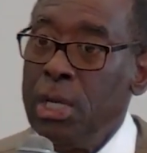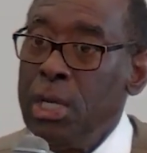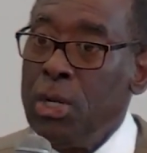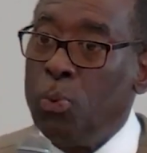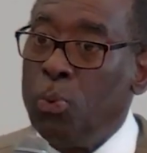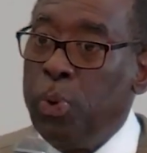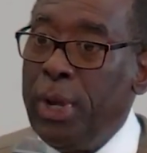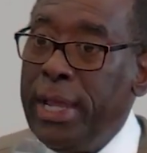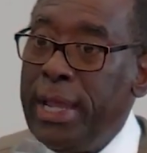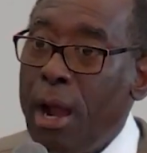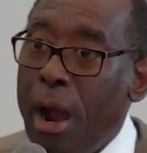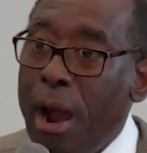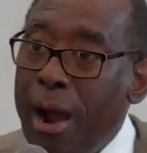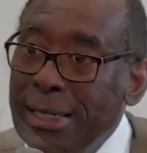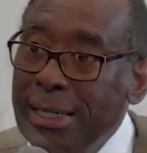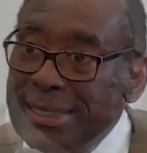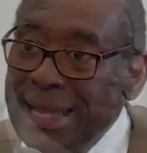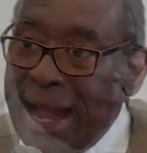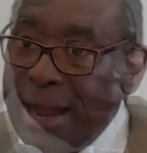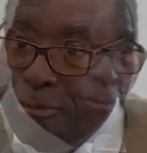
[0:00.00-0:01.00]
we are
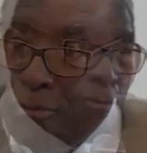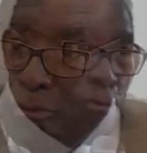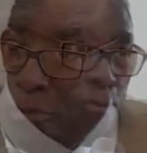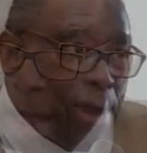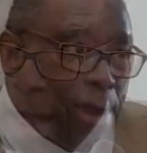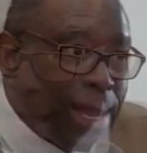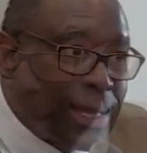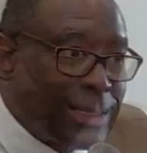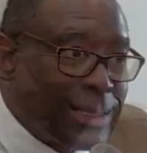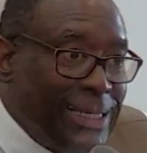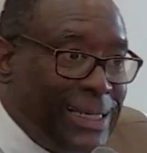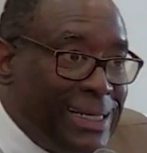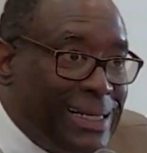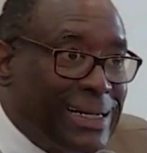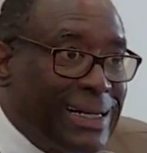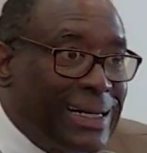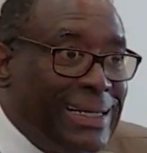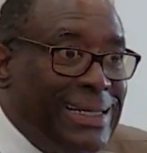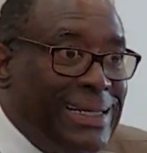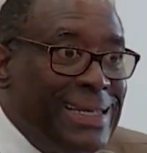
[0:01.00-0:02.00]
directly
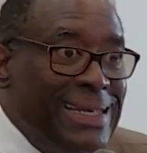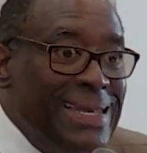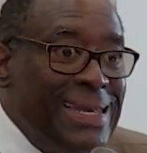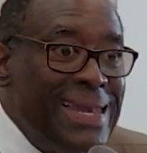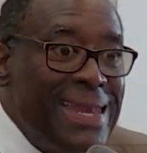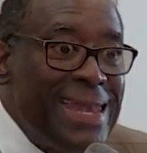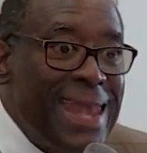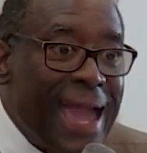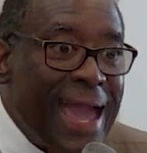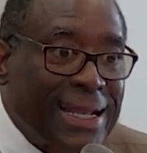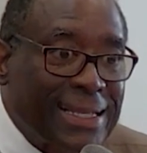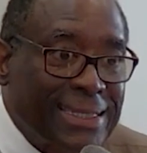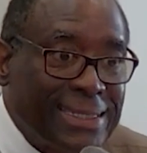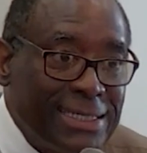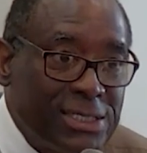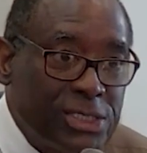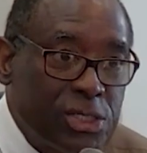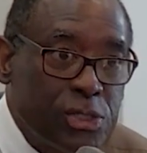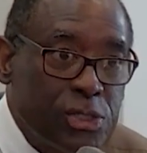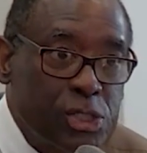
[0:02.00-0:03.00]
connected
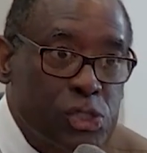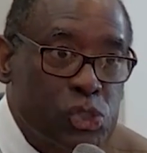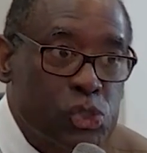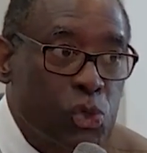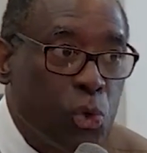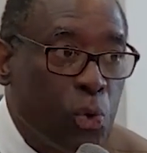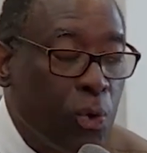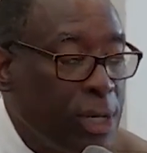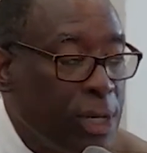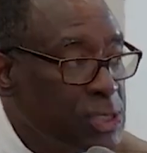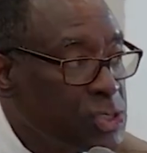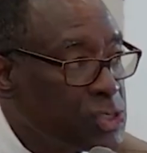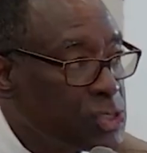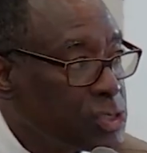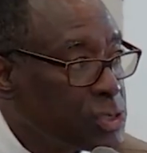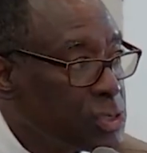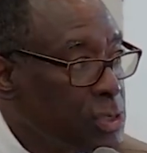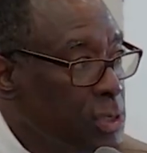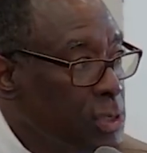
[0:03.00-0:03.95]
to the source,